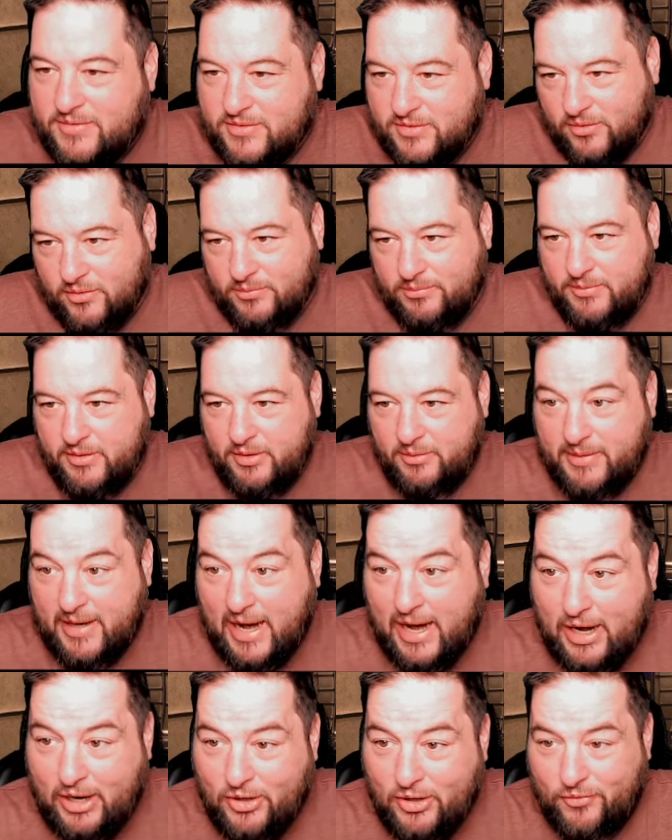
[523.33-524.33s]
So it'll be
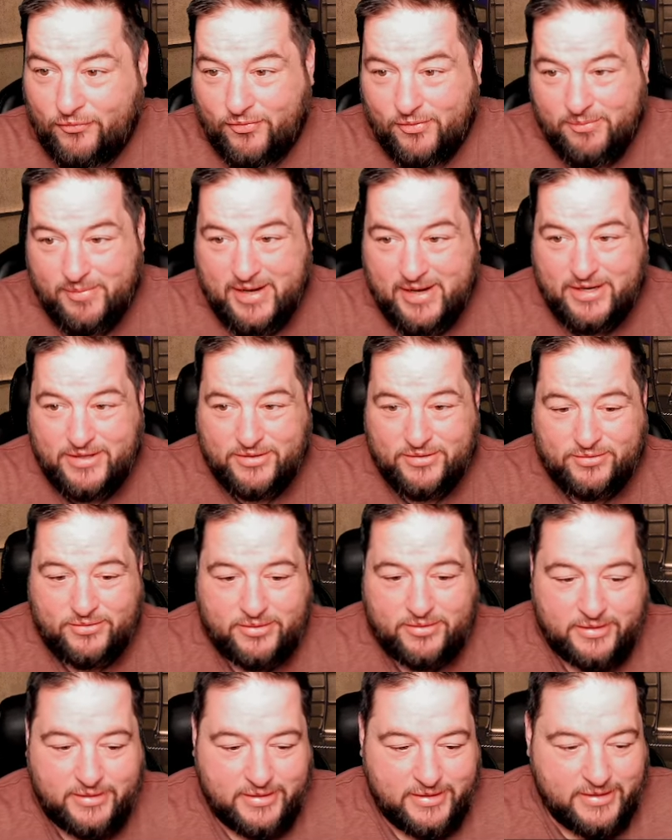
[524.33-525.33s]
harder for me to
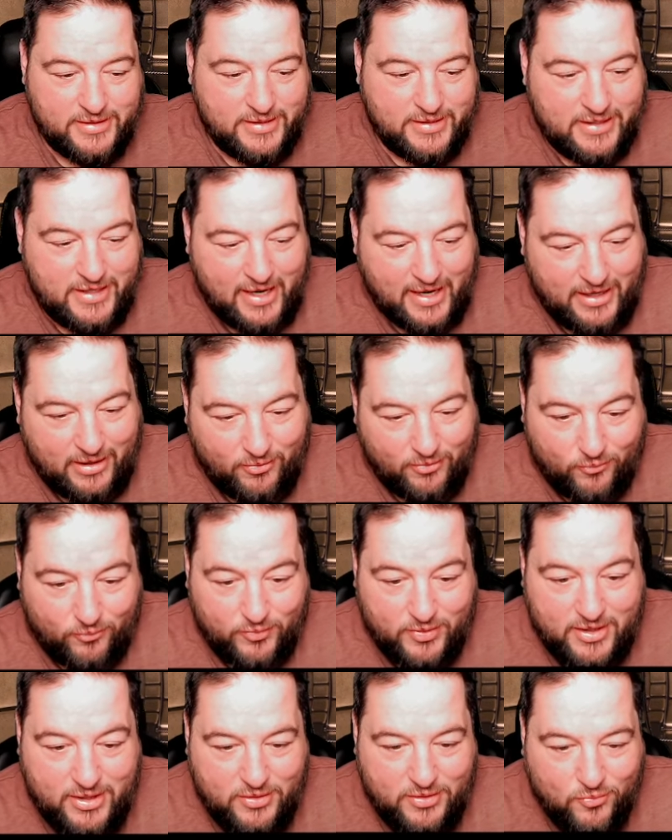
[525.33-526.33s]
kind of
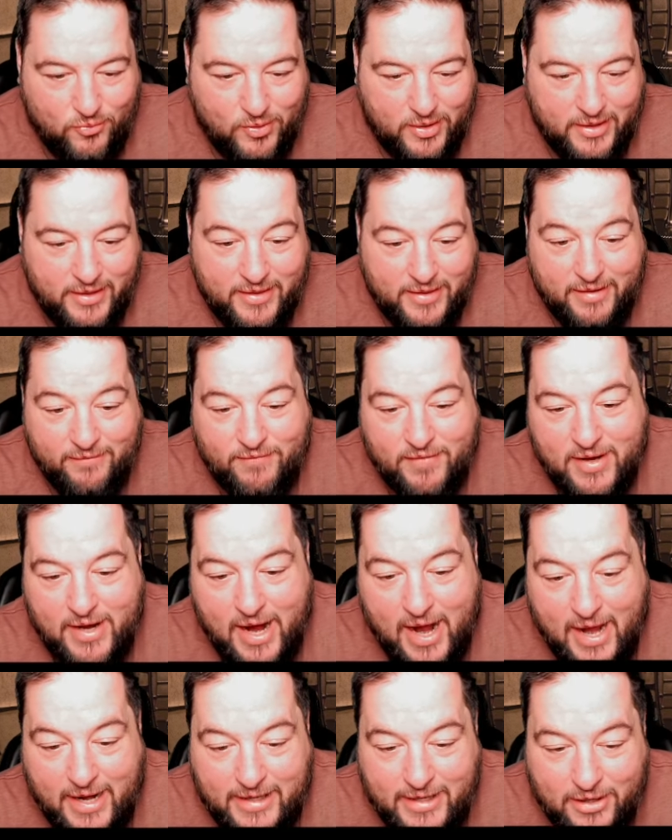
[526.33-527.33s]
read what they've
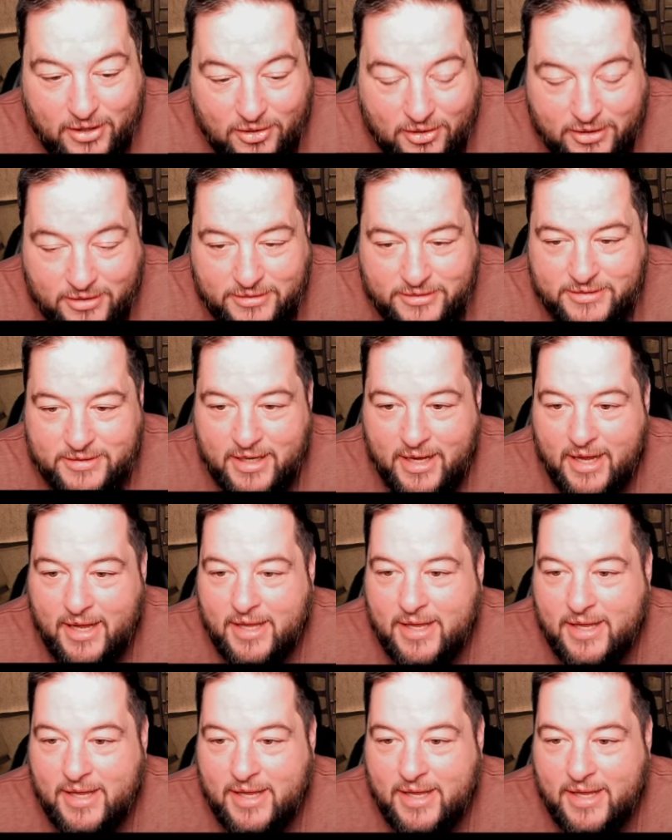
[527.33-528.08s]
got here, because